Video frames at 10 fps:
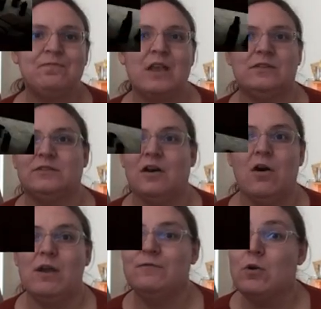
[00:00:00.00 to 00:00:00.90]

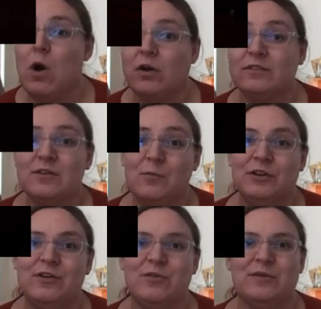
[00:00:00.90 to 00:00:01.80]
So, if you are
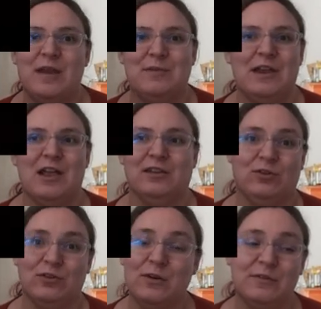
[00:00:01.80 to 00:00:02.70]
someone who is maybe a little
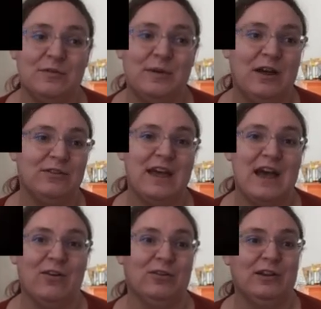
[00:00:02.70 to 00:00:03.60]
nervous about
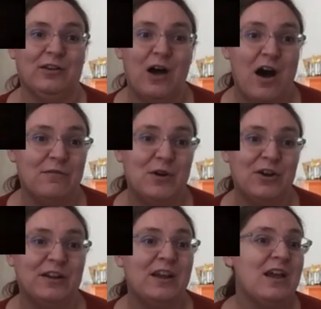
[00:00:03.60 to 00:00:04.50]
that or a little off put,